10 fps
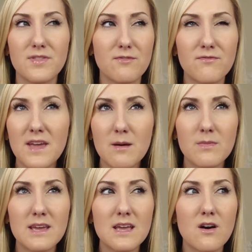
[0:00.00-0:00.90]
the
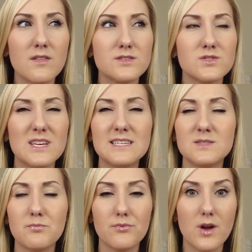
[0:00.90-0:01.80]
family,
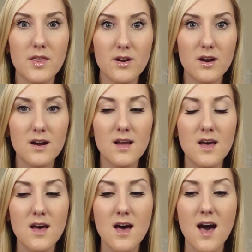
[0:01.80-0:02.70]
his brother.
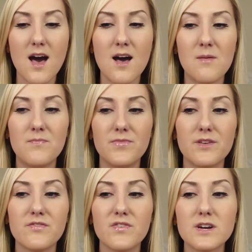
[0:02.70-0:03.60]

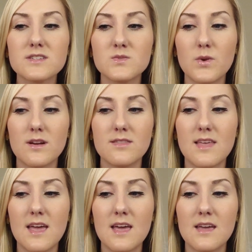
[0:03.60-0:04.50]
The first weird
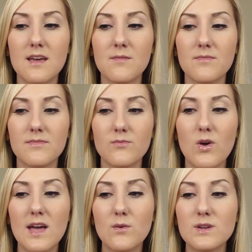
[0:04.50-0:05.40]
thing,
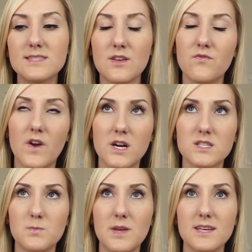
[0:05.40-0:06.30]
well, I don't want to say
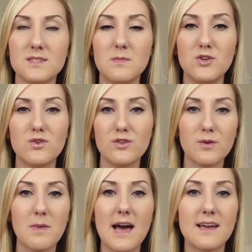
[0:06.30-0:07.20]
first, because I mean, you could
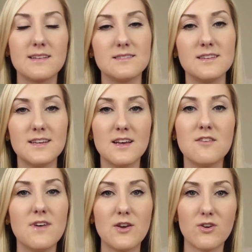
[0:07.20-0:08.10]
look back and
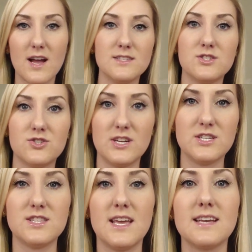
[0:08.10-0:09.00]
find all kinds of
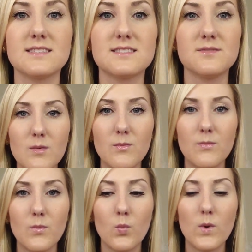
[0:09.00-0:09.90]
strange things.
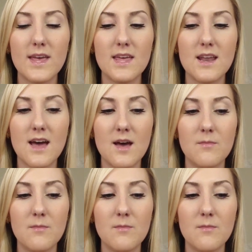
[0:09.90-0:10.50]
When